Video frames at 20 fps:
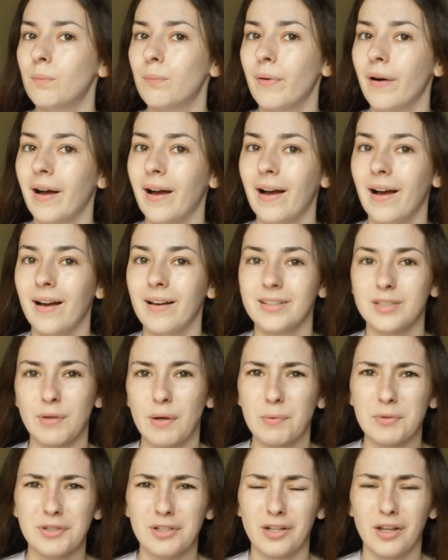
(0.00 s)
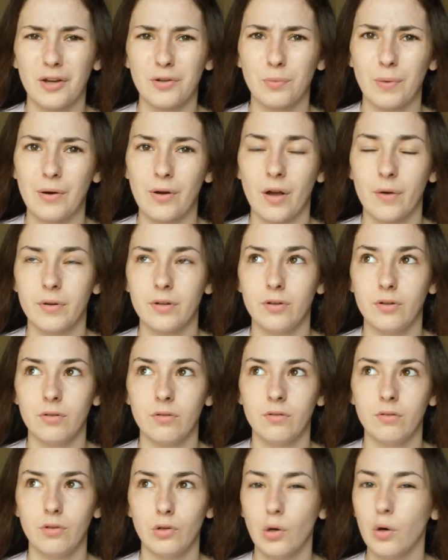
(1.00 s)
but so I wasn't gonna go to Wilko
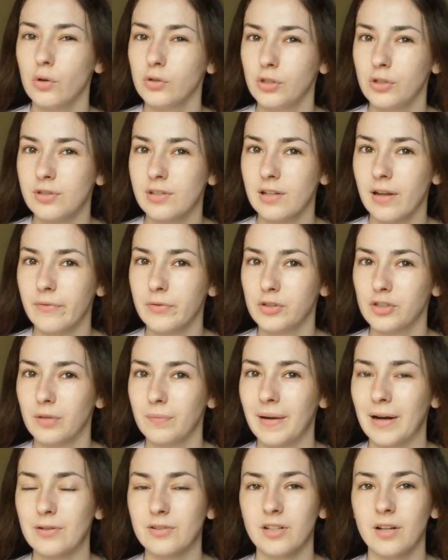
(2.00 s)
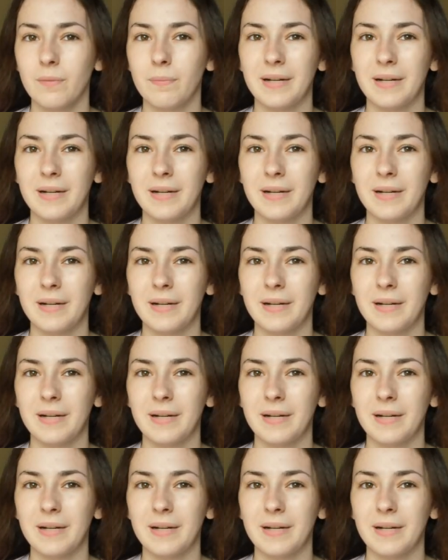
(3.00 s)
and not use the Love to Shop voucher,